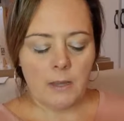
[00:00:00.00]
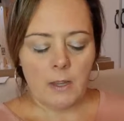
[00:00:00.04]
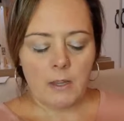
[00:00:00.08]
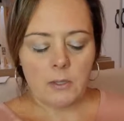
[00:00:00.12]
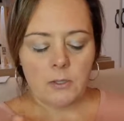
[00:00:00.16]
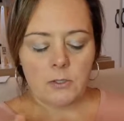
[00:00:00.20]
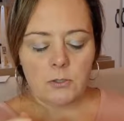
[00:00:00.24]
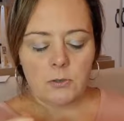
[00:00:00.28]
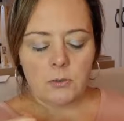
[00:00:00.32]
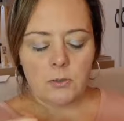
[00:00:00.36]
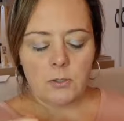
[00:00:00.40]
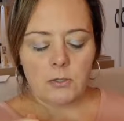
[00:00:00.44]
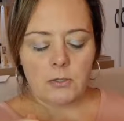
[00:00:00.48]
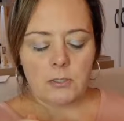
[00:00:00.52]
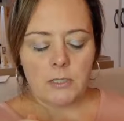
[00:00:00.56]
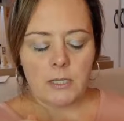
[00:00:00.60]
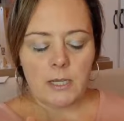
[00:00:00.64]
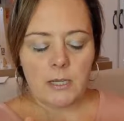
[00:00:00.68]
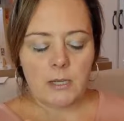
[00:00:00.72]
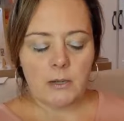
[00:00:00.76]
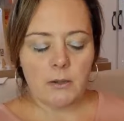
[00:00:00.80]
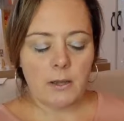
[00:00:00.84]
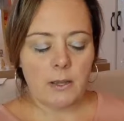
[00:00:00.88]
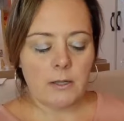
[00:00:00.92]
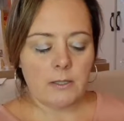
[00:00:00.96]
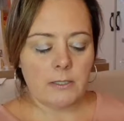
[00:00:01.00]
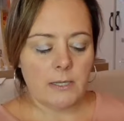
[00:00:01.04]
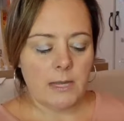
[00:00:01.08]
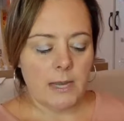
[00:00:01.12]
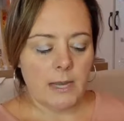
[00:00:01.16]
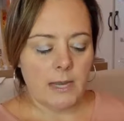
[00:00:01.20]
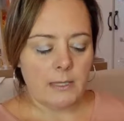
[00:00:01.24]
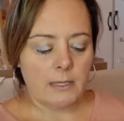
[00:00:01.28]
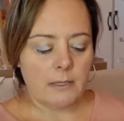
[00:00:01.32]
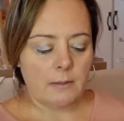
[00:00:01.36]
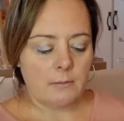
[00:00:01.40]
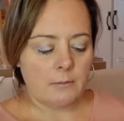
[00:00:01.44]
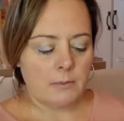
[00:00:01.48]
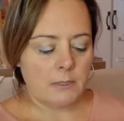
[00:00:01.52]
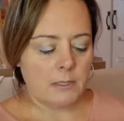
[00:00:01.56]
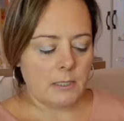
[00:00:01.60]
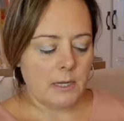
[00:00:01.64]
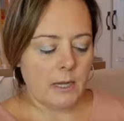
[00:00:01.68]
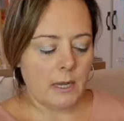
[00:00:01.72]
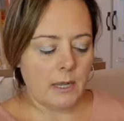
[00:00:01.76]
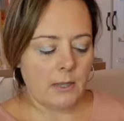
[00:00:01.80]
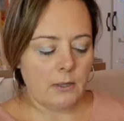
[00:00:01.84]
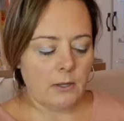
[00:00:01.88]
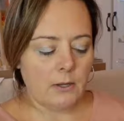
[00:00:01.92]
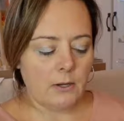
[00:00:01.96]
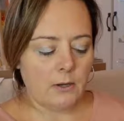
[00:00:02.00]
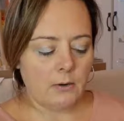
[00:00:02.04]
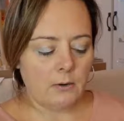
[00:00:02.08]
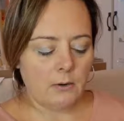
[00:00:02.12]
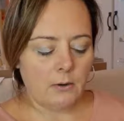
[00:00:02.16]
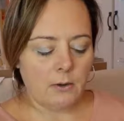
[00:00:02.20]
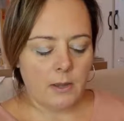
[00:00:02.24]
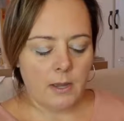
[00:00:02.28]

So it'll tell you how to add them together